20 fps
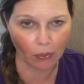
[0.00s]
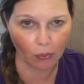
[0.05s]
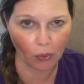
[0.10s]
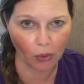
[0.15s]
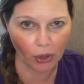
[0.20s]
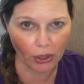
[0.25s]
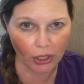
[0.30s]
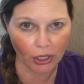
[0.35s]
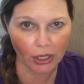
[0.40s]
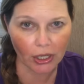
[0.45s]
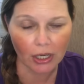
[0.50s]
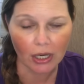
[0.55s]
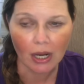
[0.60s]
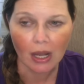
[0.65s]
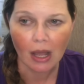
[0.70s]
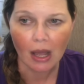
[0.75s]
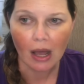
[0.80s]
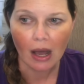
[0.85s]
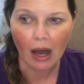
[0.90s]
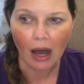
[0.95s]
water.
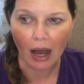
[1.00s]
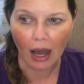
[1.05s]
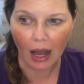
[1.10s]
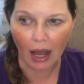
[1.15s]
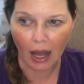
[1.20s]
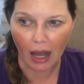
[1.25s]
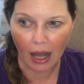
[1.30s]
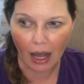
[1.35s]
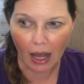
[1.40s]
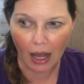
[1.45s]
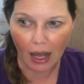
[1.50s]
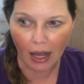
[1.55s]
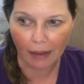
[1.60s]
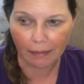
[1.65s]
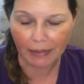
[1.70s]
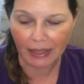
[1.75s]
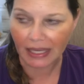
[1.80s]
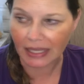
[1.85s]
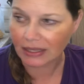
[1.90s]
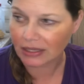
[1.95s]

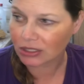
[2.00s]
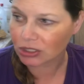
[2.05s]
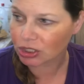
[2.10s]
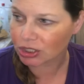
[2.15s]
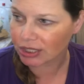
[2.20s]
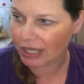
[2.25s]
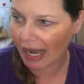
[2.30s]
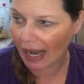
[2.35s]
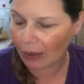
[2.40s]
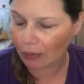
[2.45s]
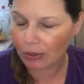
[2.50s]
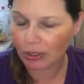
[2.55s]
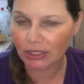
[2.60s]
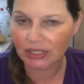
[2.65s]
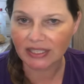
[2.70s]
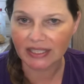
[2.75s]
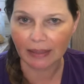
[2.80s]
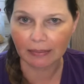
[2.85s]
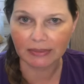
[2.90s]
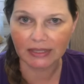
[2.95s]
In the shower,
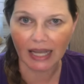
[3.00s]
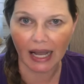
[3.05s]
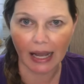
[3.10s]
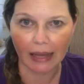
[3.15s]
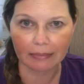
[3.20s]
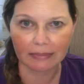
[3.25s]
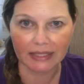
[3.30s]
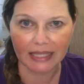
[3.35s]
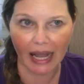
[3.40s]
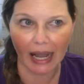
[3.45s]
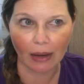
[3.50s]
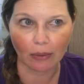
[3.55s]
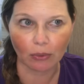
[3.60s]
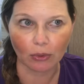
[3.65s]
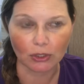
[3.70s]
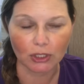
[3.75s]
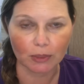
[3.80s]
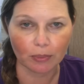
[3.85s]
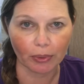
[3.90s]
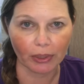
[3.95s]
sometimes I
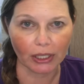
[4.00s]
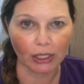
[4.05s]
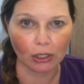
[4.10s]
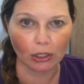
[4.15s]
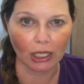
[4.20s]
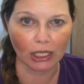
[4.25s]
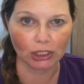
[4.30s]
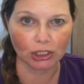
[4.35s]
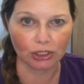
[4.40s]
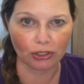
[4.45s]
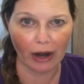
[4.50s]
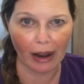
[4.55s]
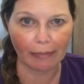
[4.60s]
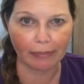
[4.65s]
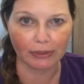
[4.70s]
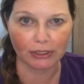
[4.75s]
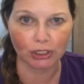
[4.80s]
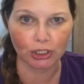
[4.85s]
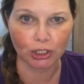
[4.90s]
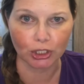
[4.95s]
will sprinkle a drop
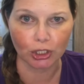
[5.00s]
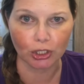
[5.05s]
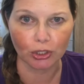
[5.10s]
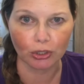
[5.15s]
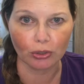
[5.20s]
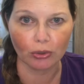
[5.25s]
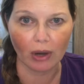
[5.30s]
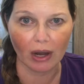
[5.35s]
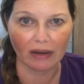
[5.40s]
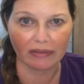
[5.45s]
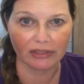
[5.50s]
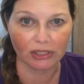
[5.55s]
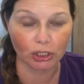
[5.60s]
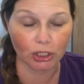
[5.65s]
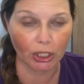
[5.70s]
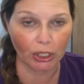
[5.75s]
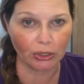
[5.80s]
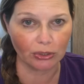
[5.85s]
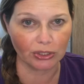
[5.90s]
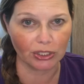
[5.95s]
or two of a
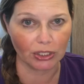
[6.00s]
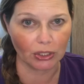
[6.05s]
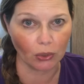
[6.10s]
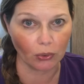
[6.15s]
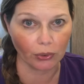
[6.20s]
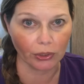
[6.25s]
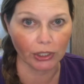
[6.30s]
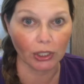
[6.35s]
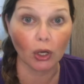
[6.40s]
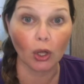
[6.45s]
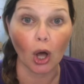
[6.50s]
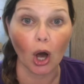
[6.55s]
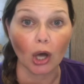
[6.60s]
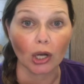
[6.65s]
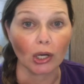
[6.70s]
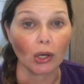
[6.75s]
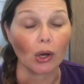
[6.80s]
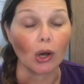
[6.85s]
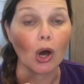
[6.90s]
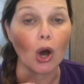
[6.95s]
chosen oil on
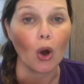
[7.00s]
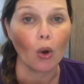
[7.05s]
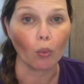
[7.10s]
a